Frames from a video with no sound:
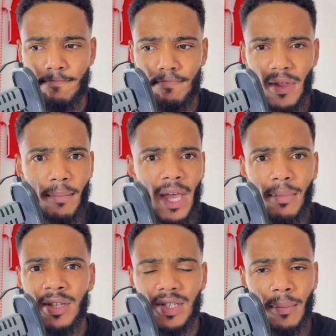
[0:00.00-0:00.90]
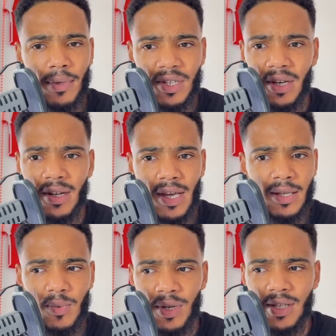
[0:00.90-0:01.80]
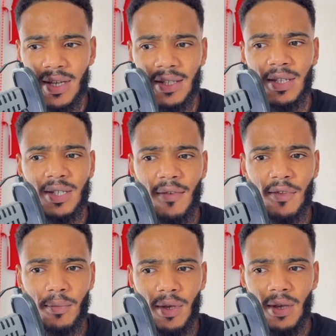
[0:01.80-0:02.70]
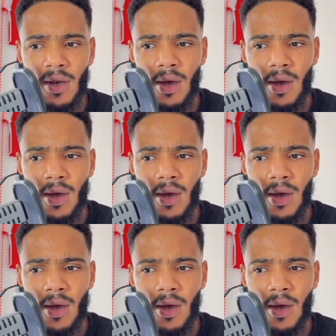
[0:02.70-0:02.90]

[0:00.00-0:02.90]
Maybe in some particular games where the tactics have to be,